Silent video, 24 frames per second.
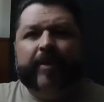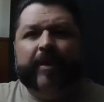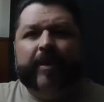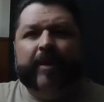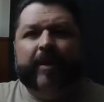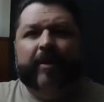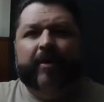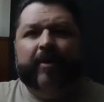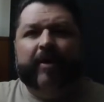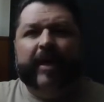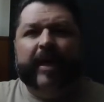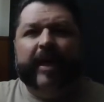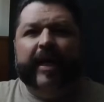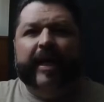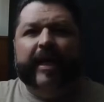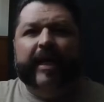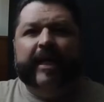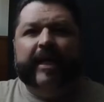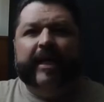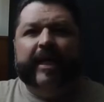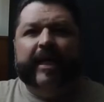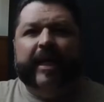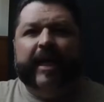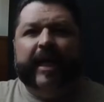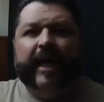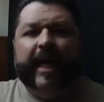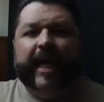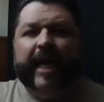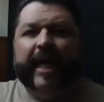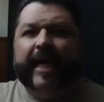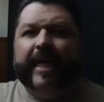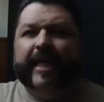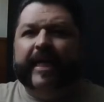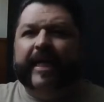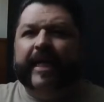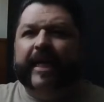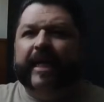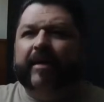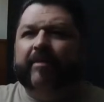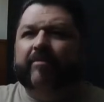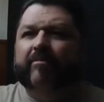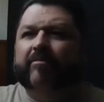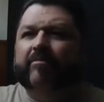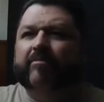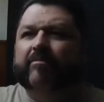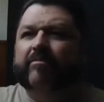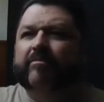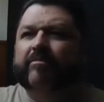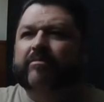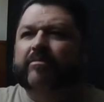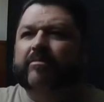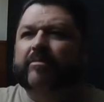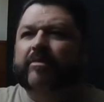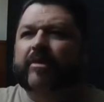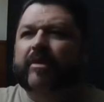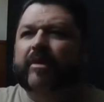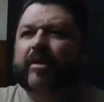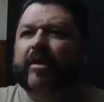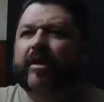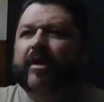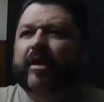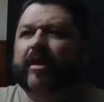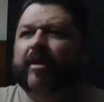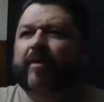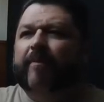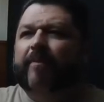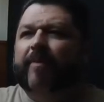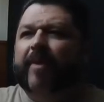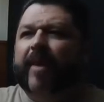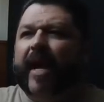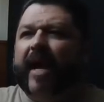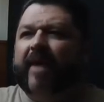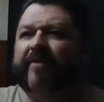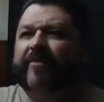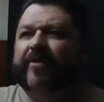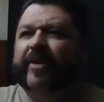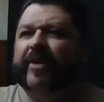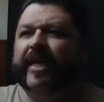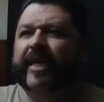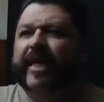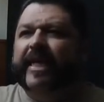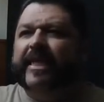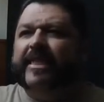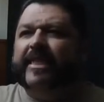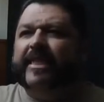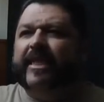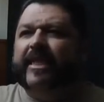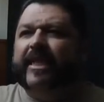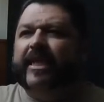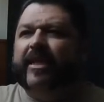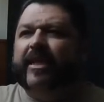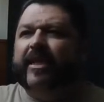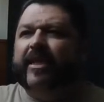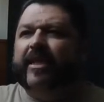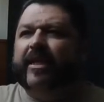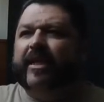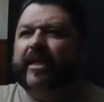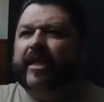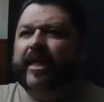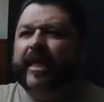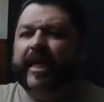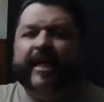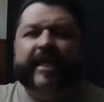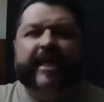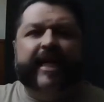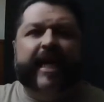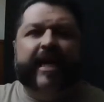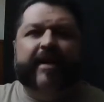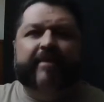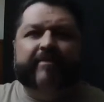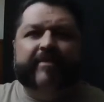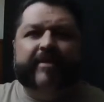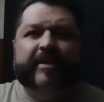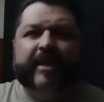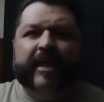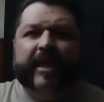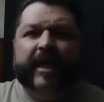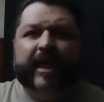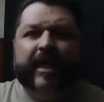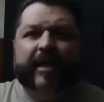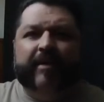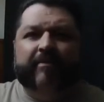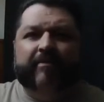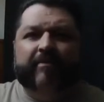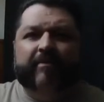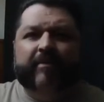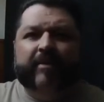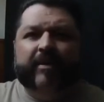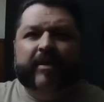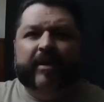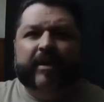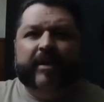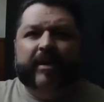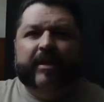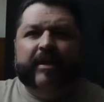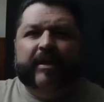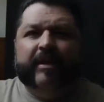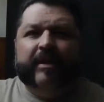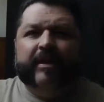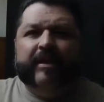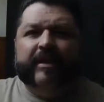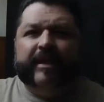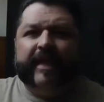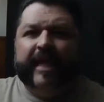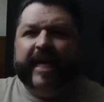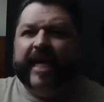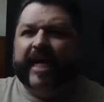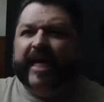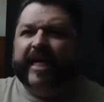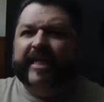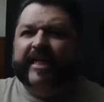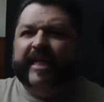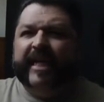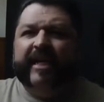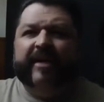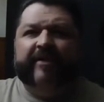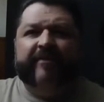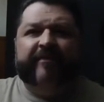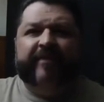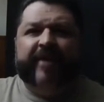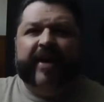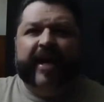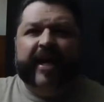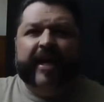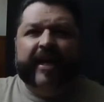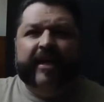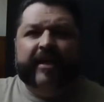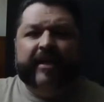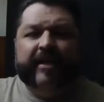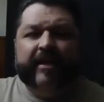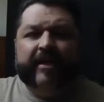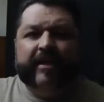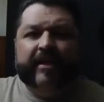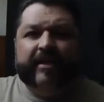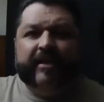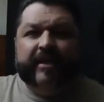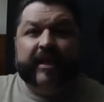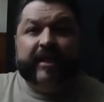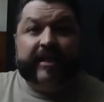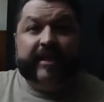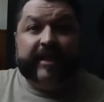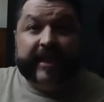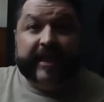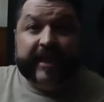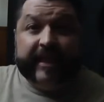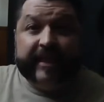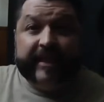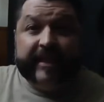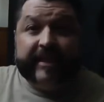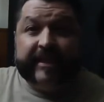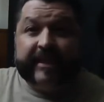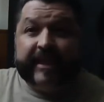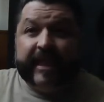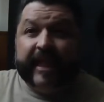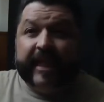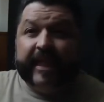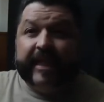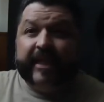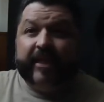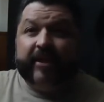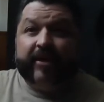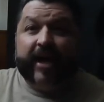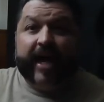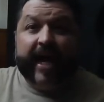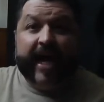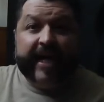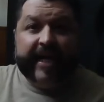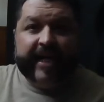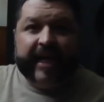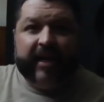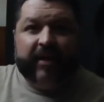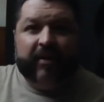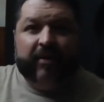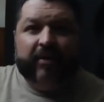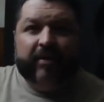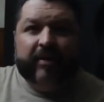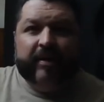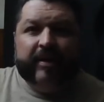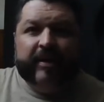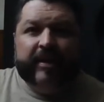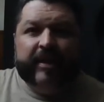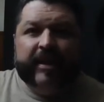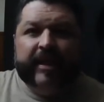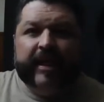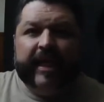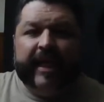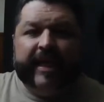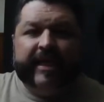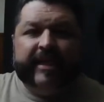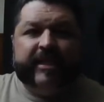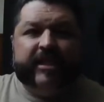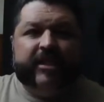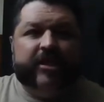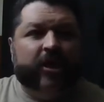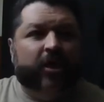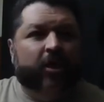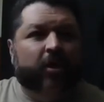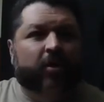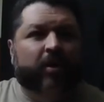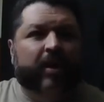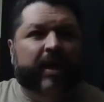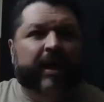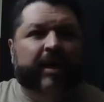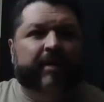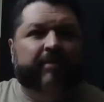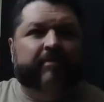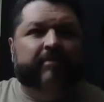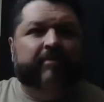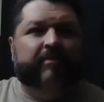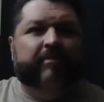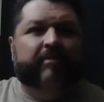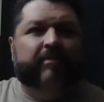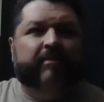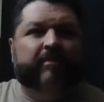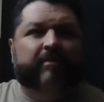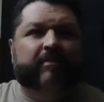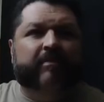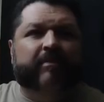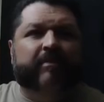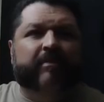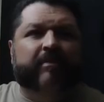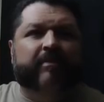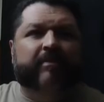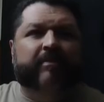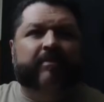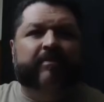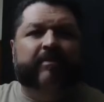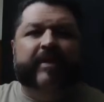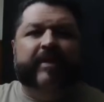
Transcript: Okay, and um, after he gets kidnapped, um, they identify the thugs and their hideout, and so um,